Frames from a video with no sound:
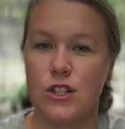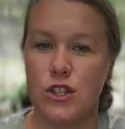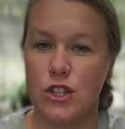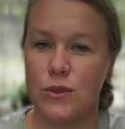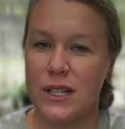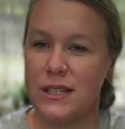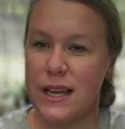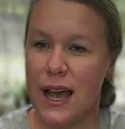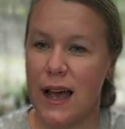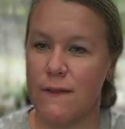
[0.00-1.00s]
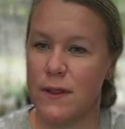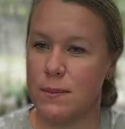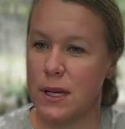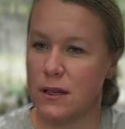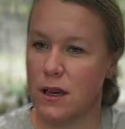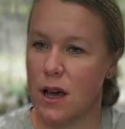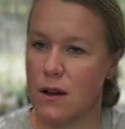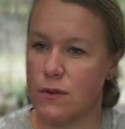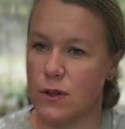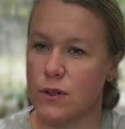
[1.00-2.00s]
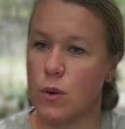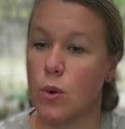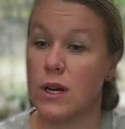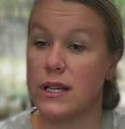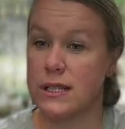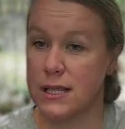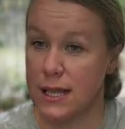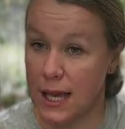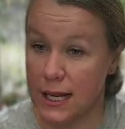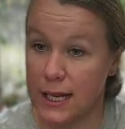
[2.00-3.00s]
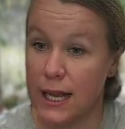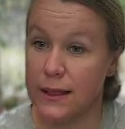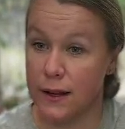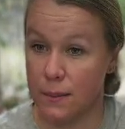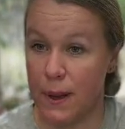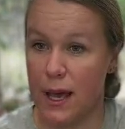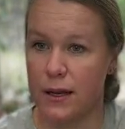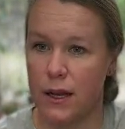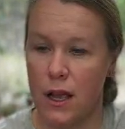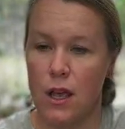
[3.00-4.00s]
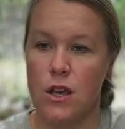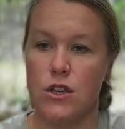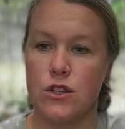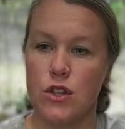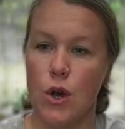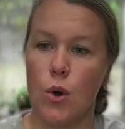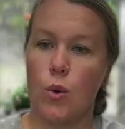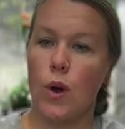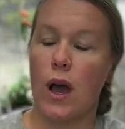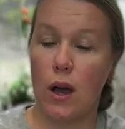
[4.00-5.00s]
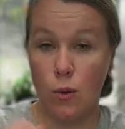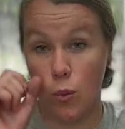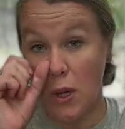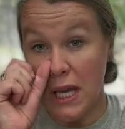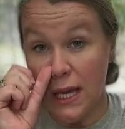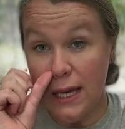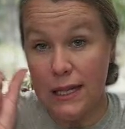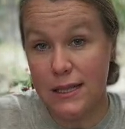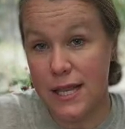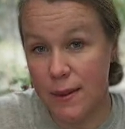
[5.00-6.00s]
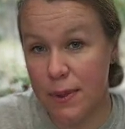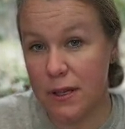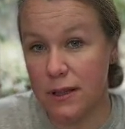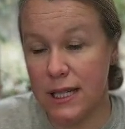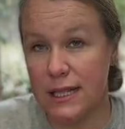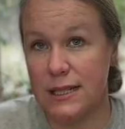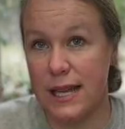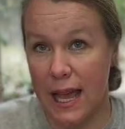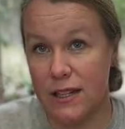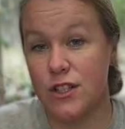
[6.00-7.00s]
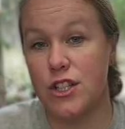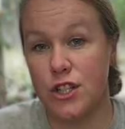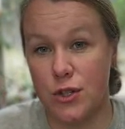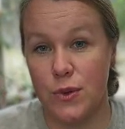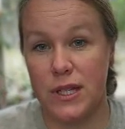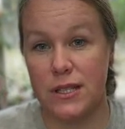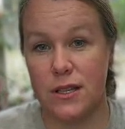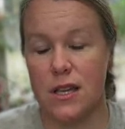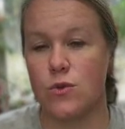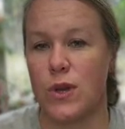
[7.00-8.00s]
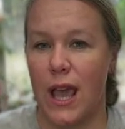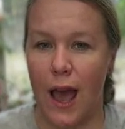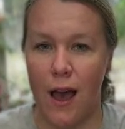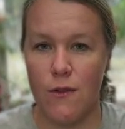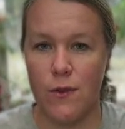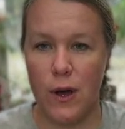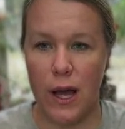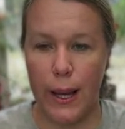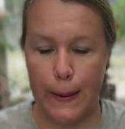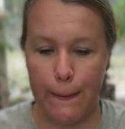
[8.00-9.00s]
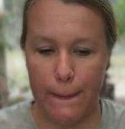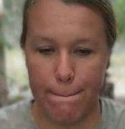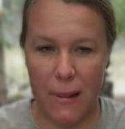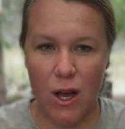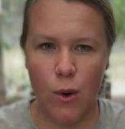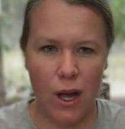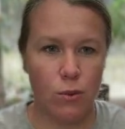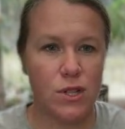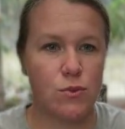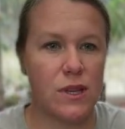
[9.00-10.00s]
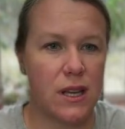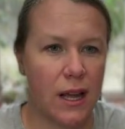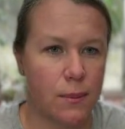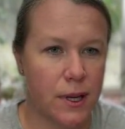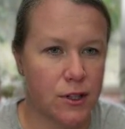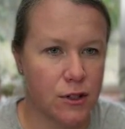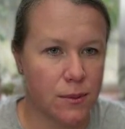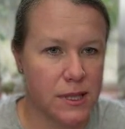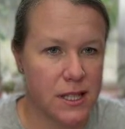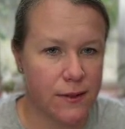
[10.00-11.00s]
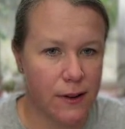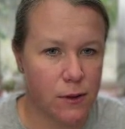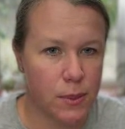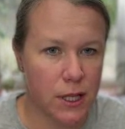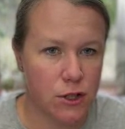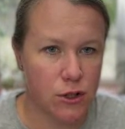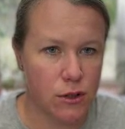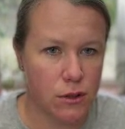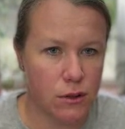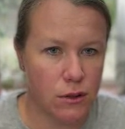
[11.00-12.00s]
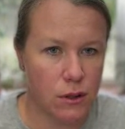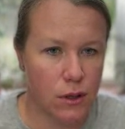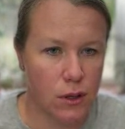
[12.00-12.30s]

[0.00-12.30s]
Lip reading: do you need to have them covered or insulated in their bed? So we typically tend to do this because we have oh, I wish we had a picture. Let me see if I have a picture.